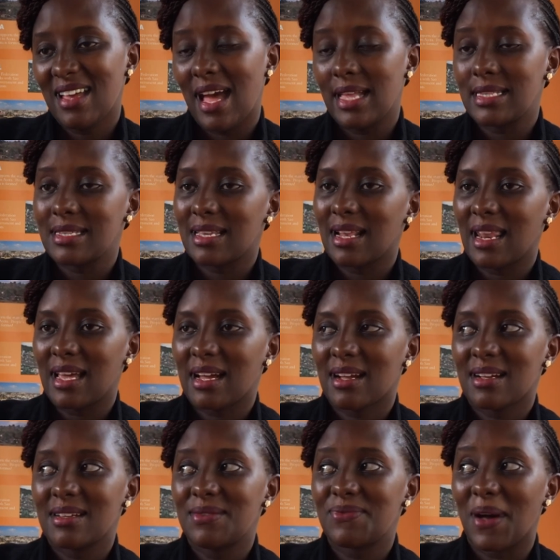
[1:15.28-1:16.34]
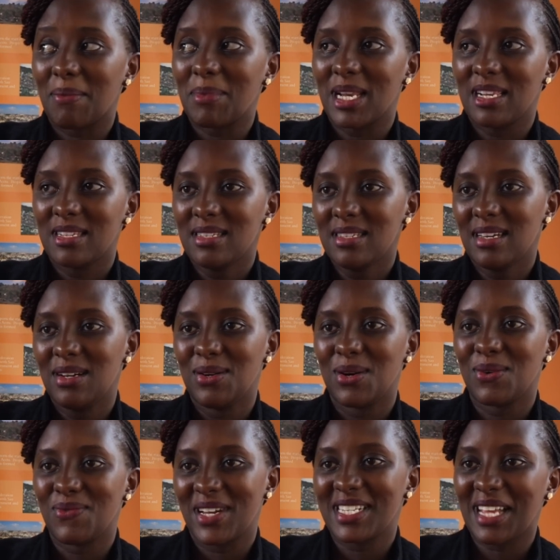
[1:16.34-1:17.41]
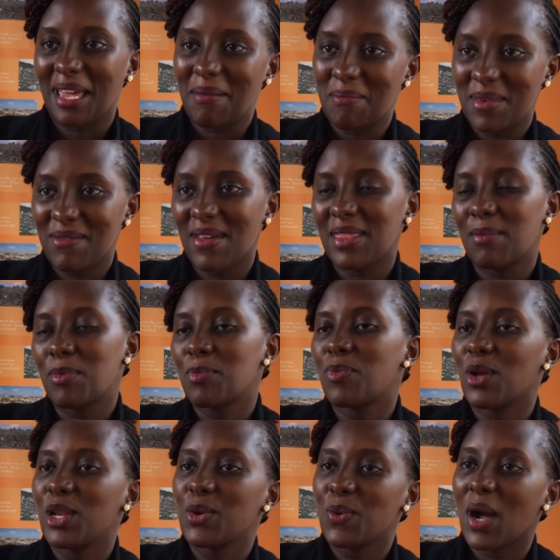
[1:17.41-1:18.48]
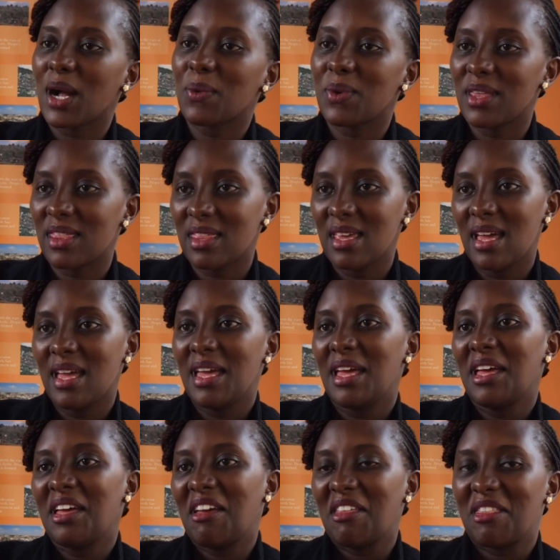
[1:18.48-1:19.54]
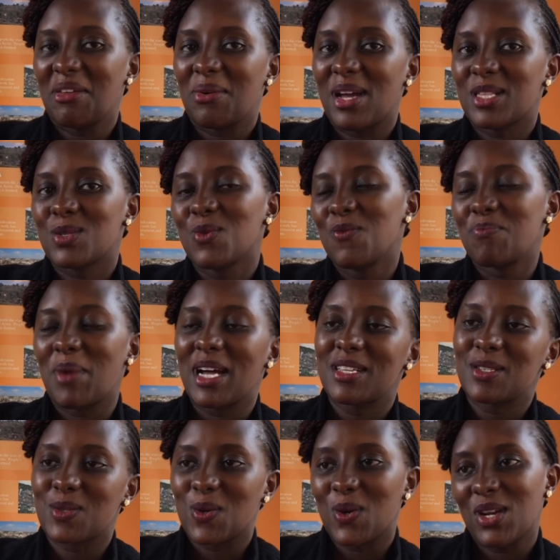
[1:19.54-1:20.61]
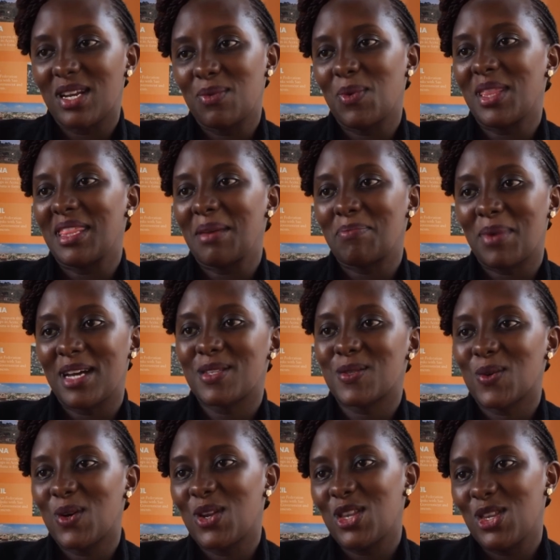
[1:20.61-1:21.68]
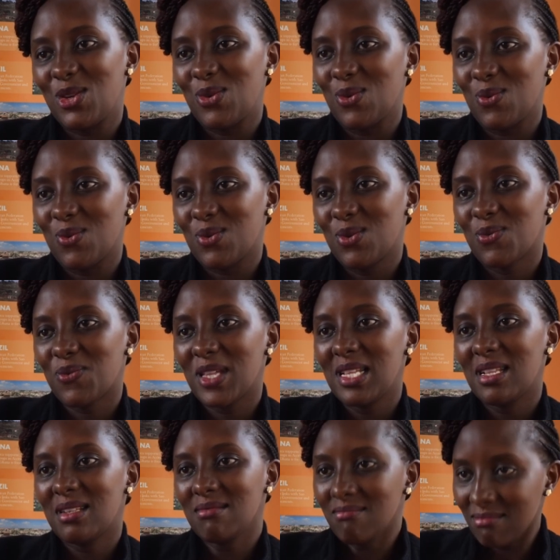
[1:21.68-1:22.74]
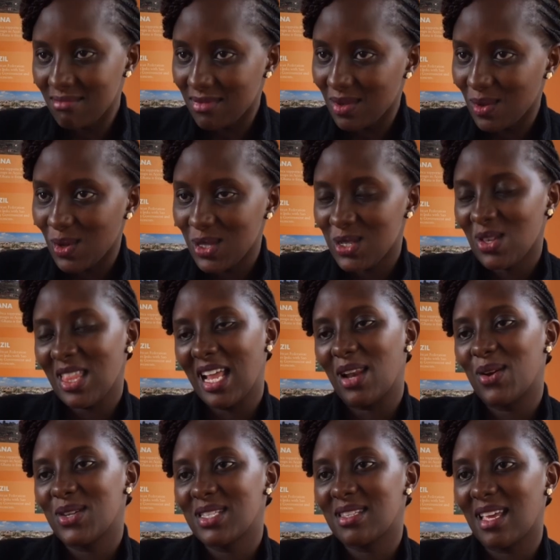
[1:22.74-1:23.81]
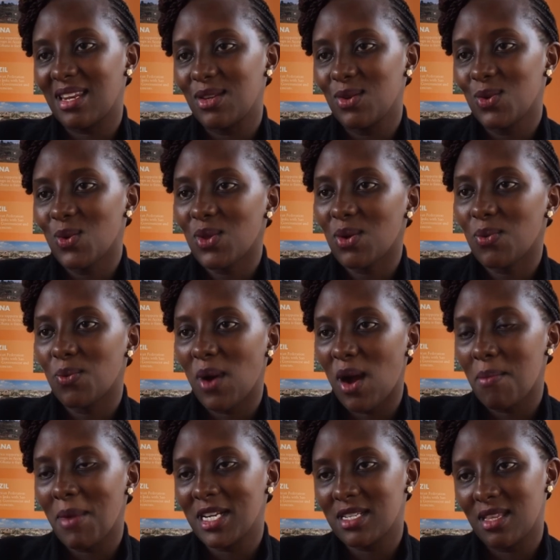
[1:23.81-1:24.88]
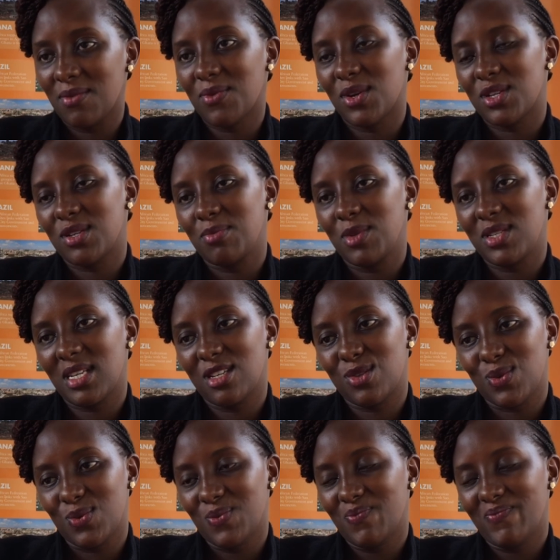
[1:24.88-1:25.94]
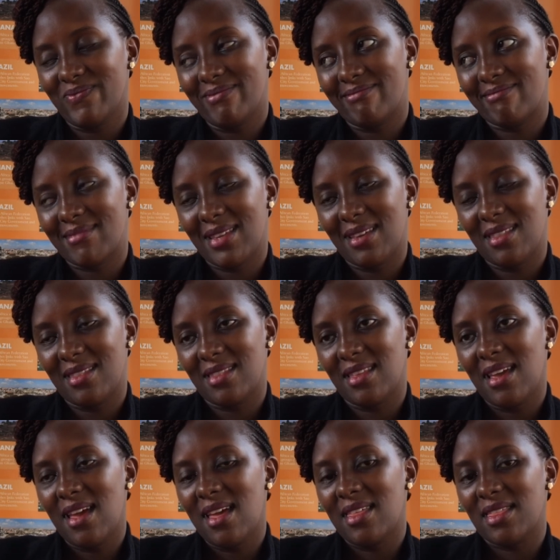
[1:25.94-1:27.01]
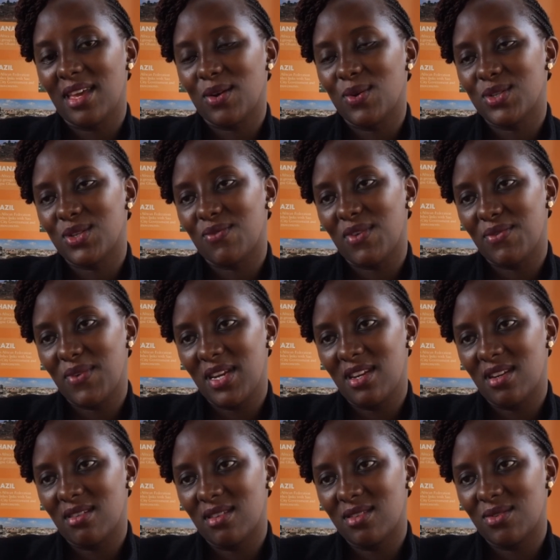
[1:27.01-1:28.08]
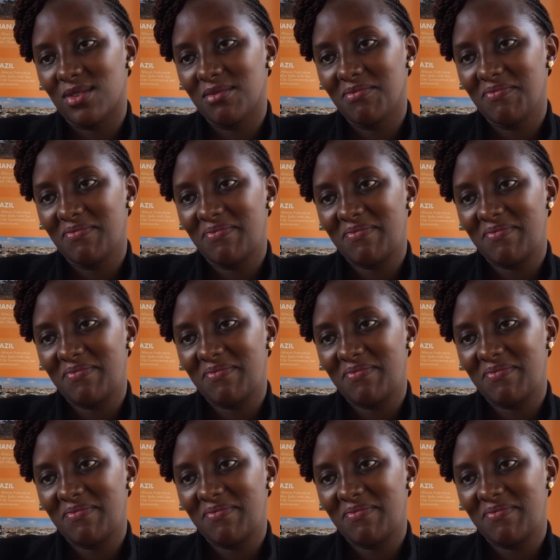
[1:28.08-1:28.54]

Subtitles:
I'd say, like, family over time. Even the people you work with, the ones who passed on, when they pass on, you feel also the loss, and you know how much they've contributed to the cause of the federation.